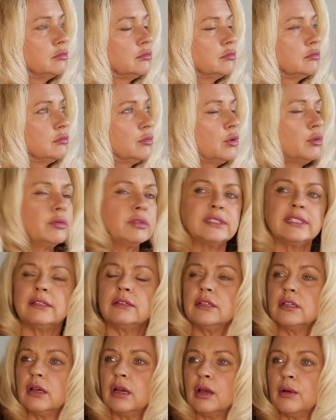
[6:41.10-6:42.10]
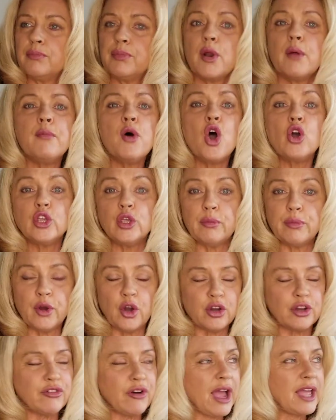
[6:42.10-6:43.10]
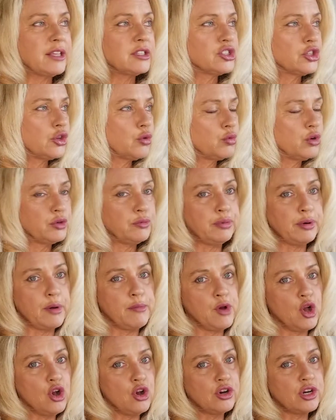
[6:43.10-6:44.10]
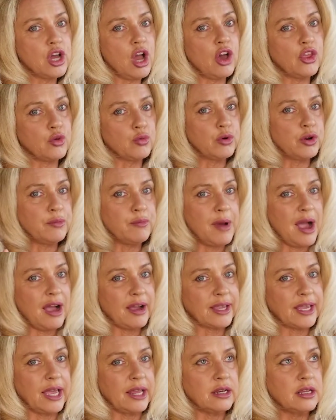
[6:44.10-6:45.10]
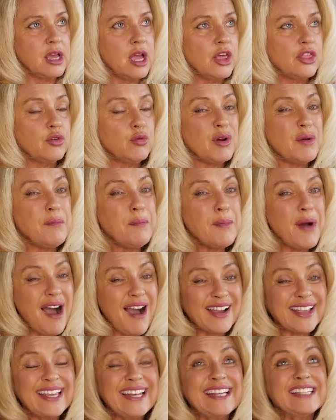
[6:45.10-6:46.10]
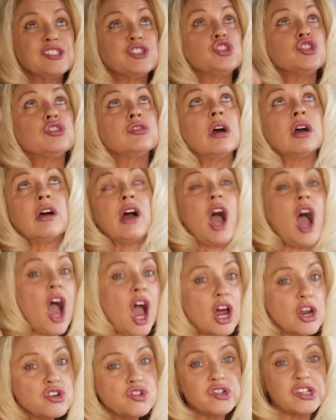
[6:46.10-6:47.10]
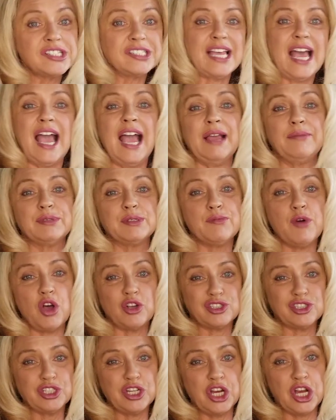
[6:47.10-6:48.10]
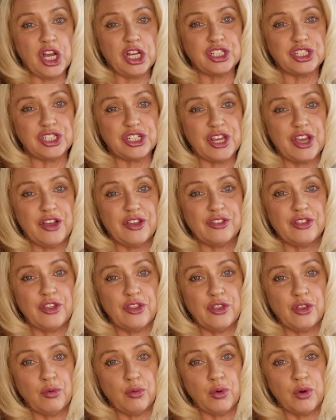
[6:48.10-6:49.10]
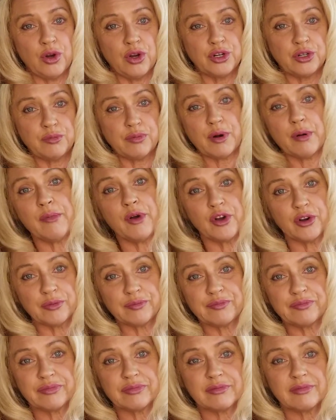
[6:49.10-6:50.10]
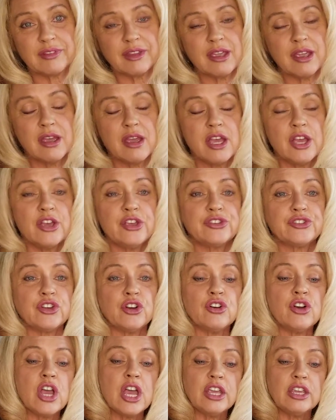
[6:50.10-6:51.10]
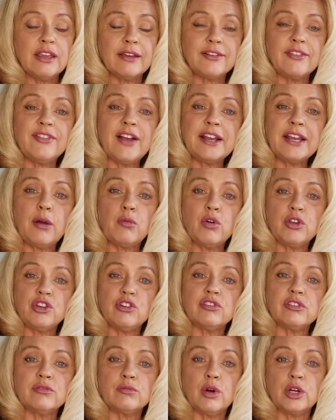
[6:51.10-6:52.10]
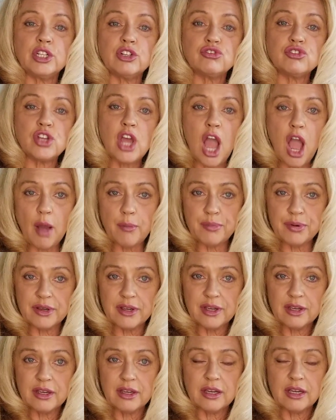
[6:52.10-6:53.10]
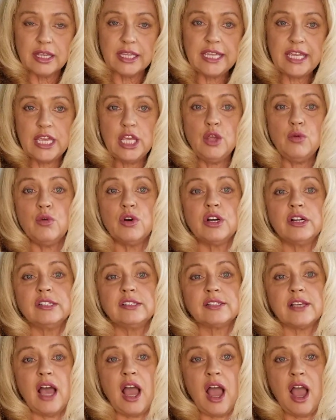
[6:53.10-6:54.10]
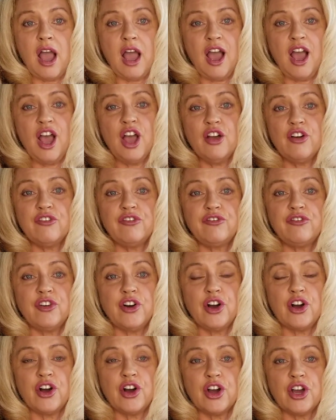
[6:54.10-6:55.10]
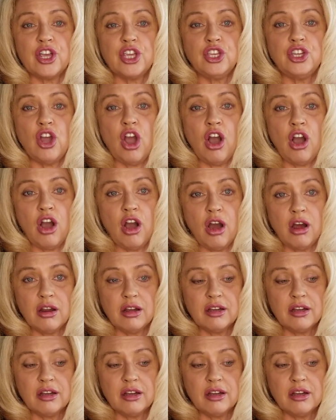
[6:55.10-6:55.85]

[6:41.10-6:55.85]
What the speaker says: what was it? Promote your book, right? So the word promote or the word market. The word market is 100 times more searched than the word promote. So you have to find out what your top keywords are for your